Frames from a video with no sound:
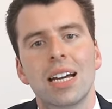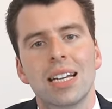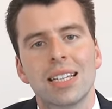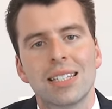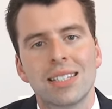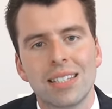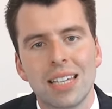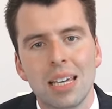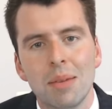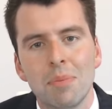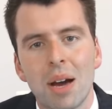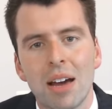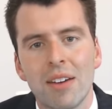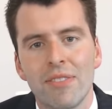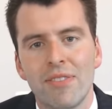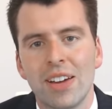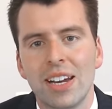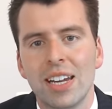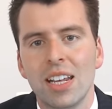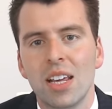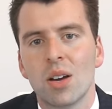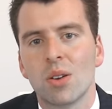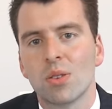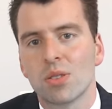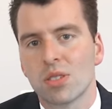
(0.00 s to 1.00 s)
See my
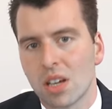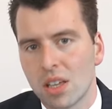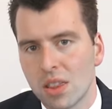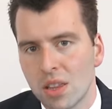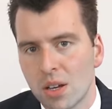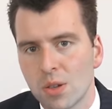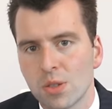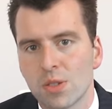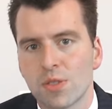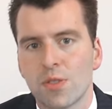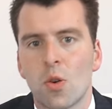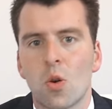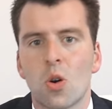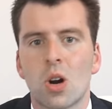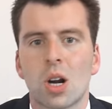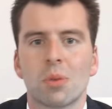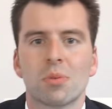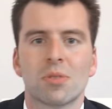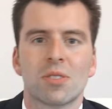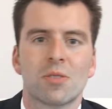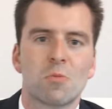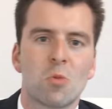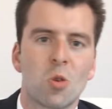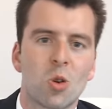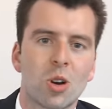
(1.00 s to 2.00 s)
videos on those
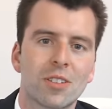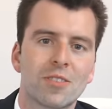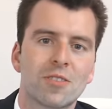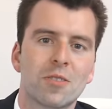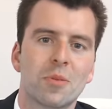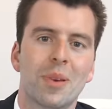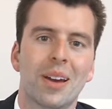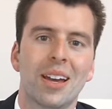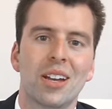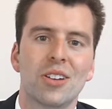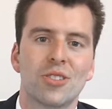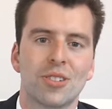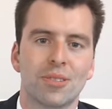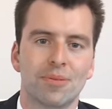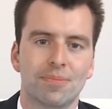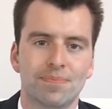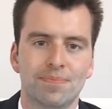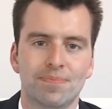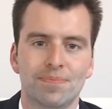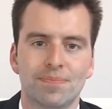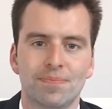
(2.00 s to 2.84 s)
forms for more information.